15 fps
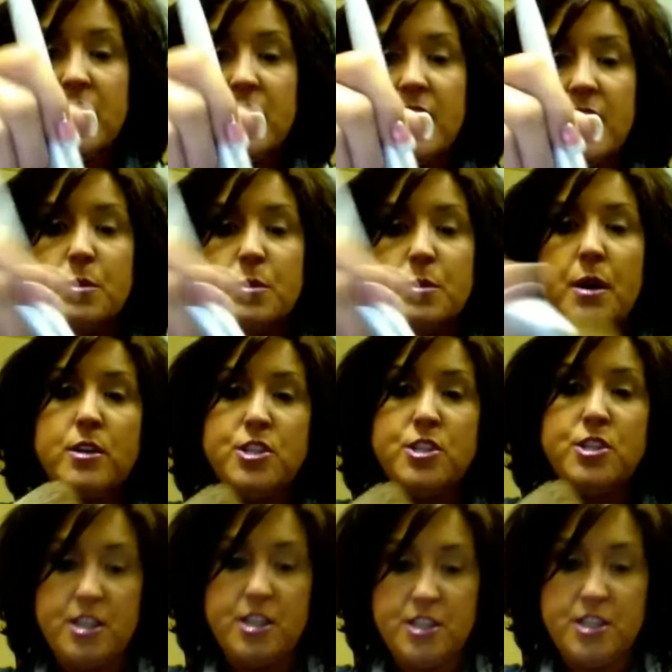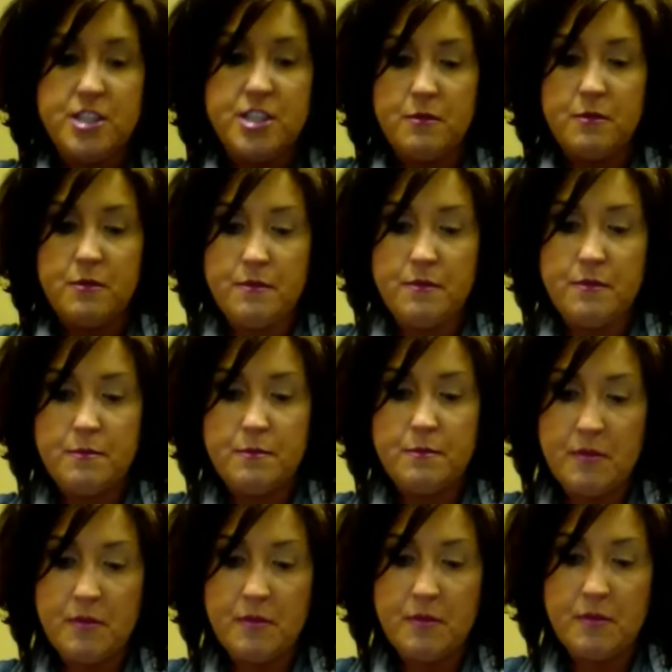brush. And here's what I want you to do
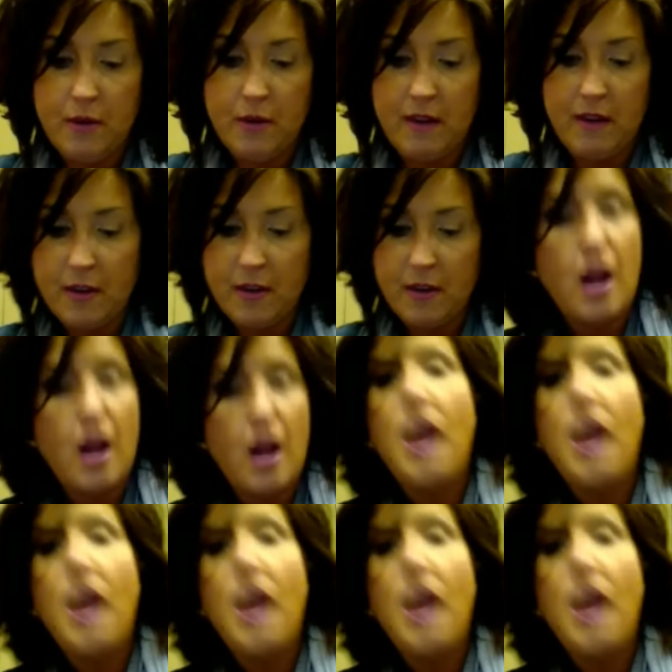before we go any